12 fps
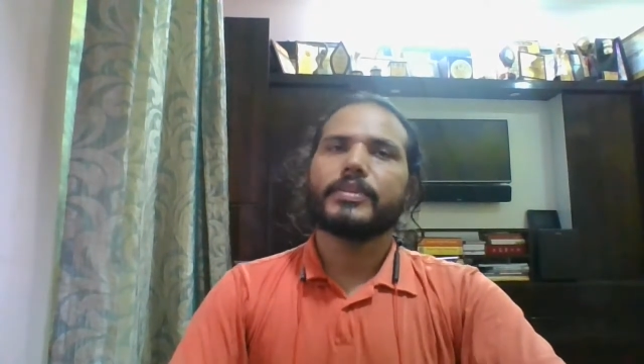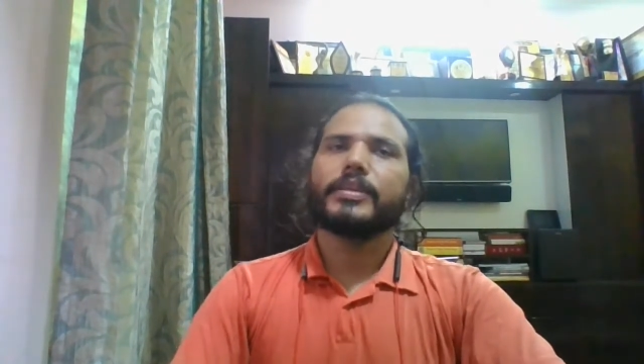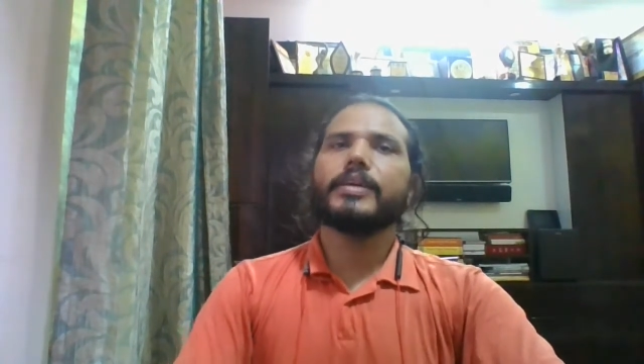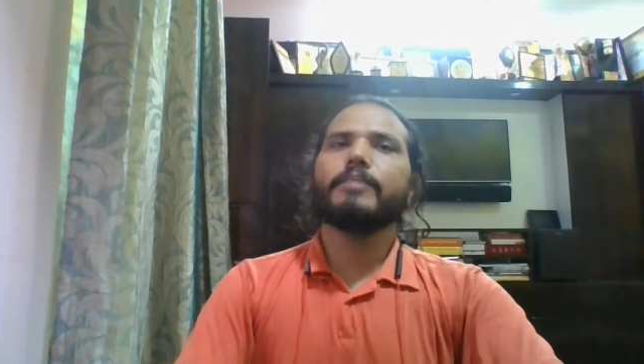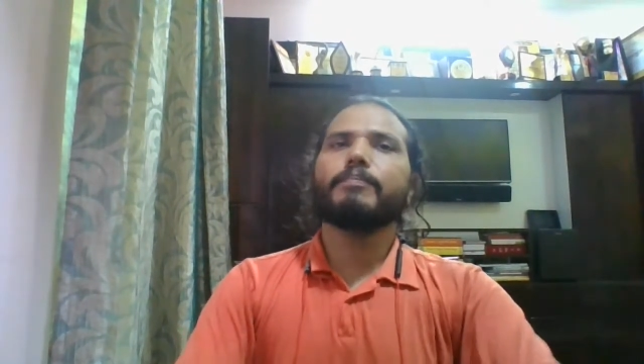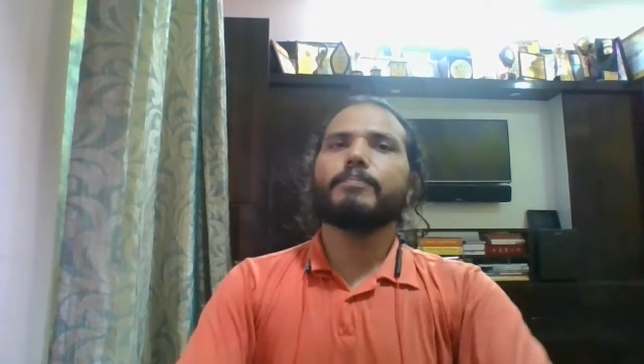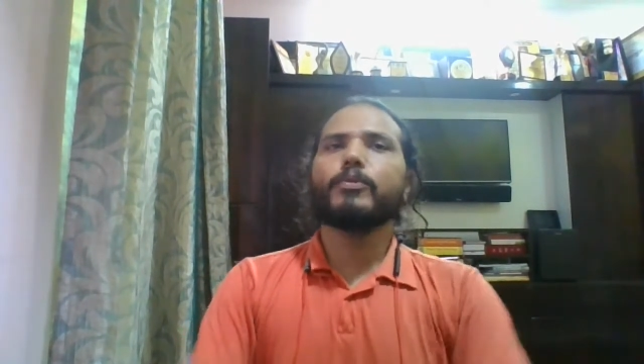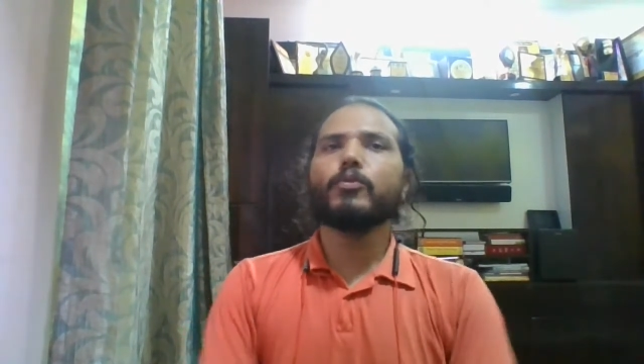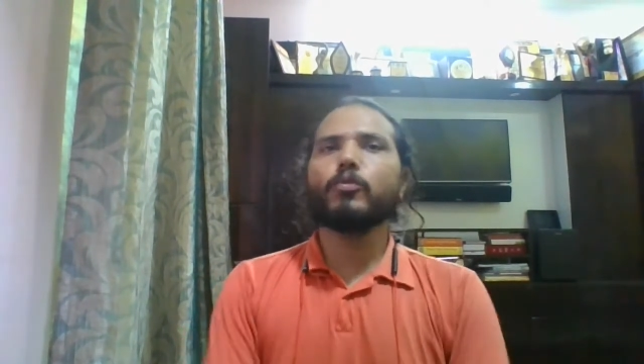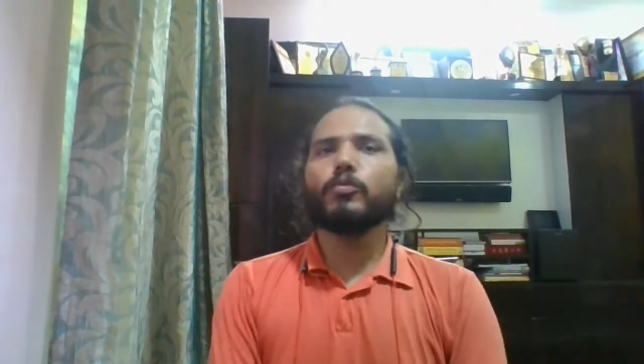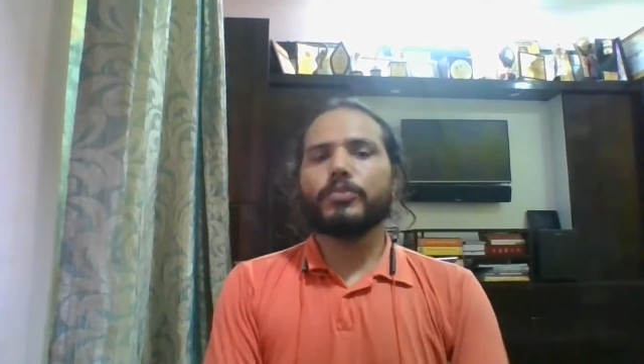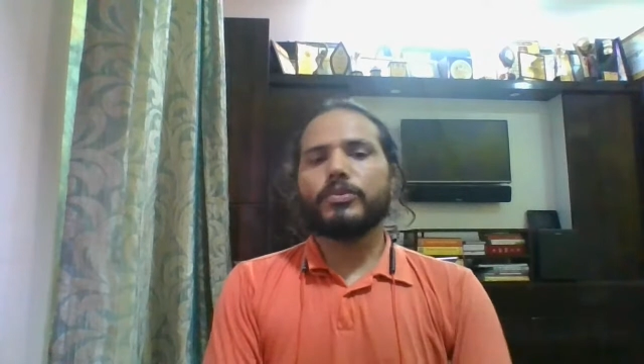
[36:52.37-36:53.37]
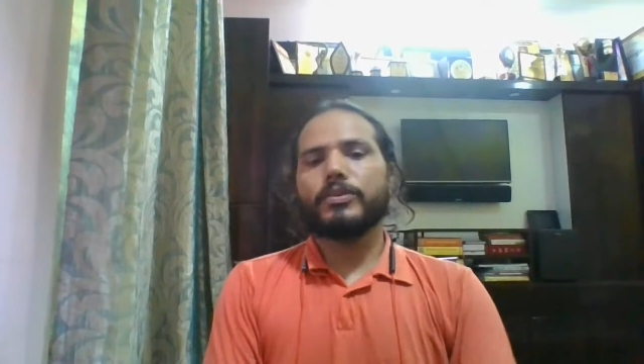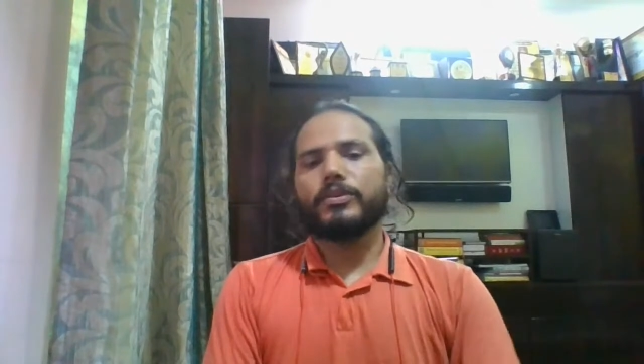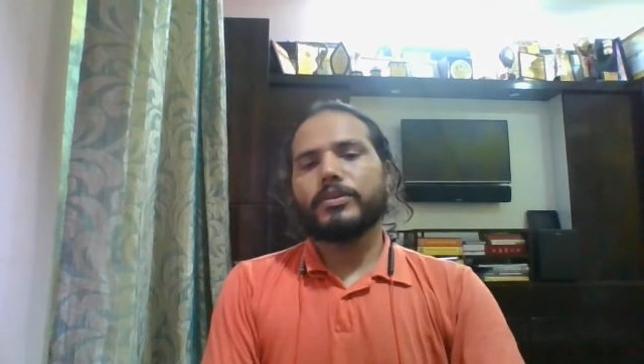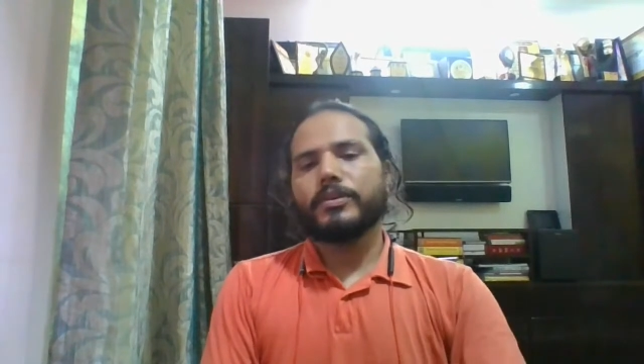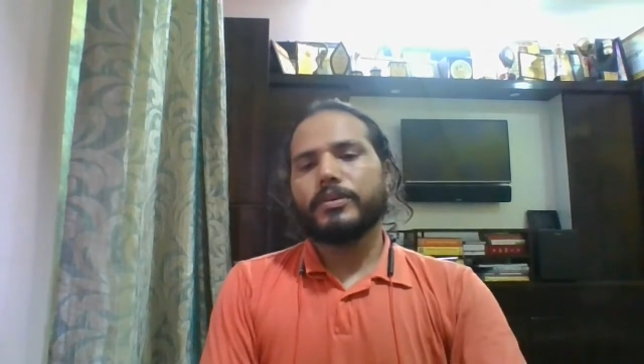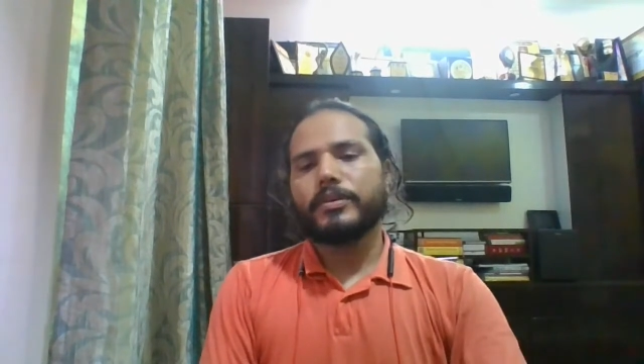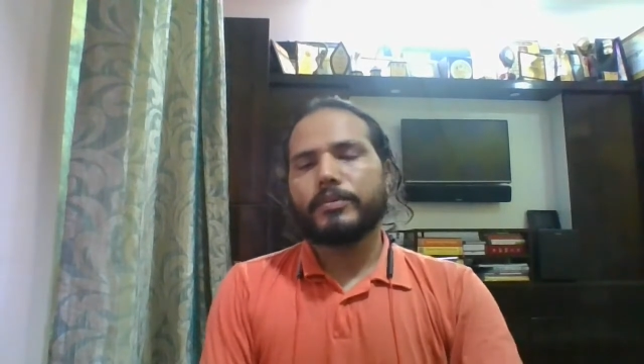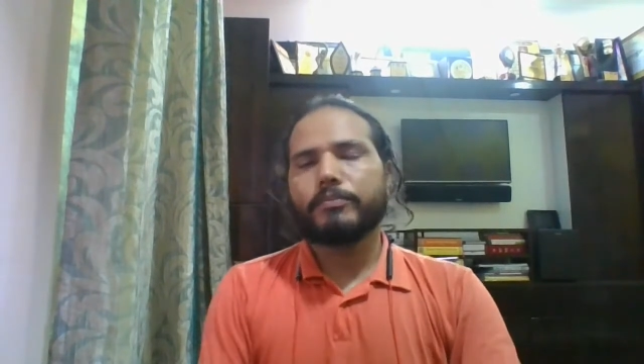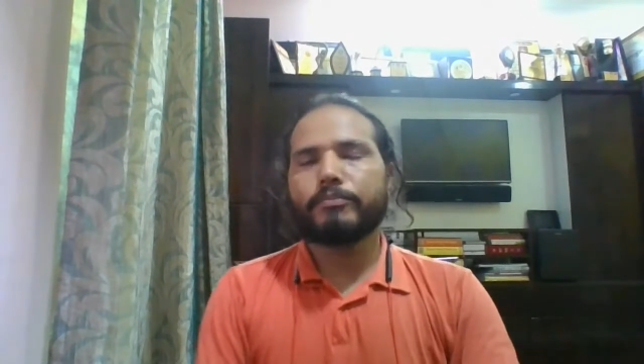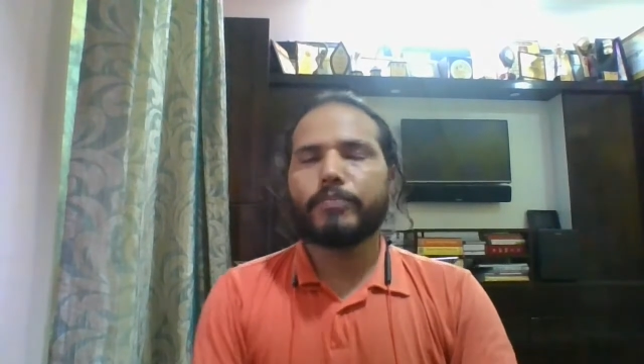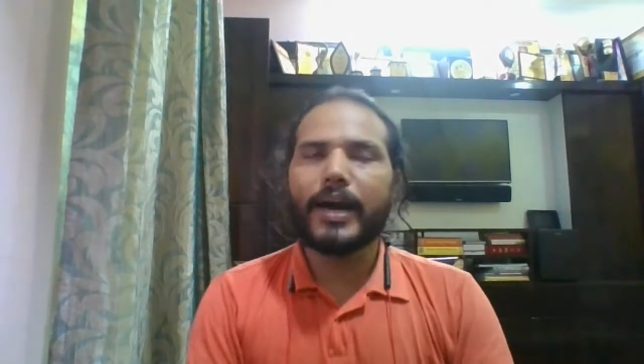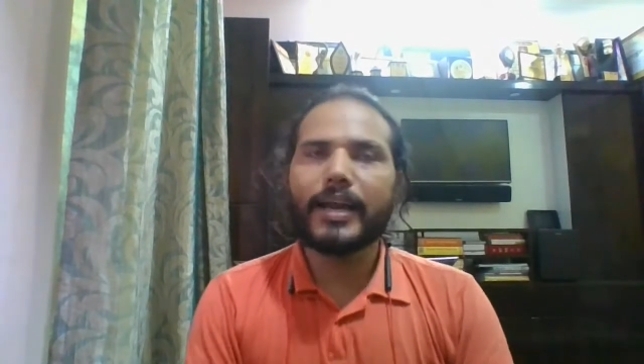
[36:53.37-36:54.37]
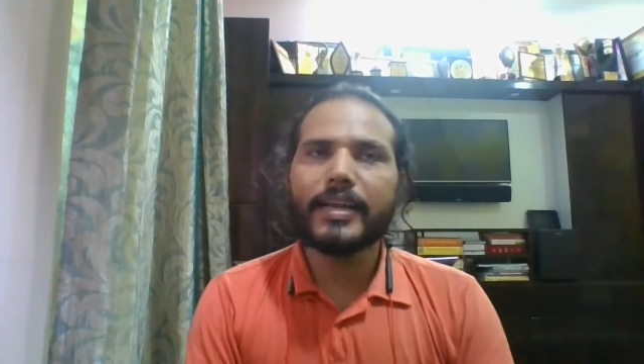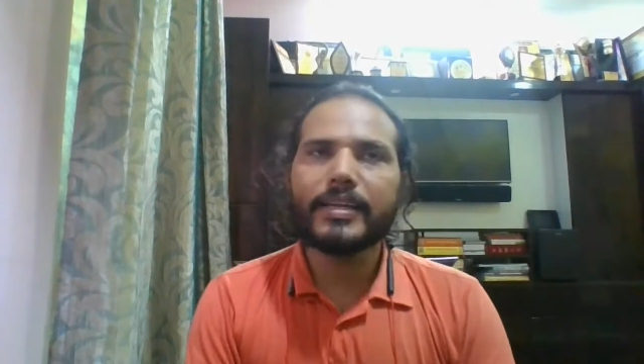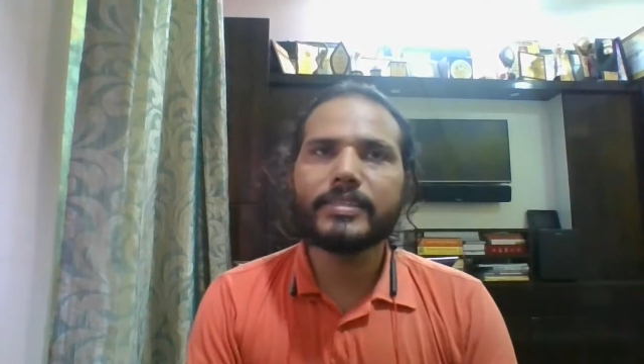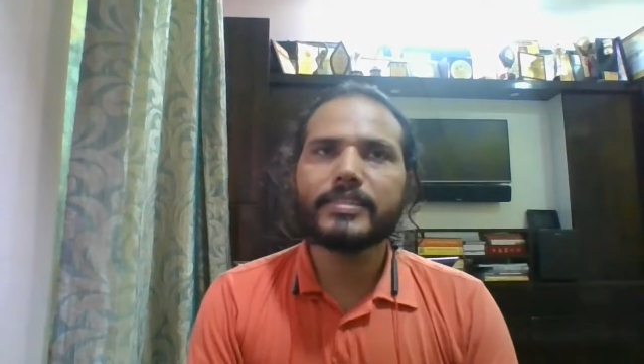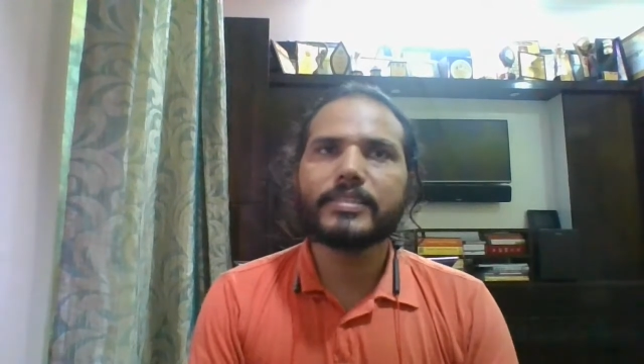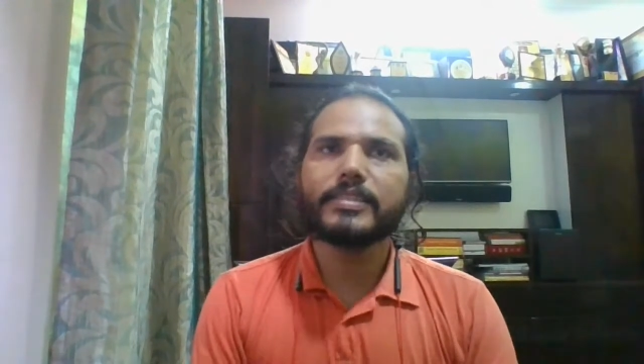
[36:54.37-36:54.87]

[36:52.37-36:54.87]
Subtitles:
Improve balance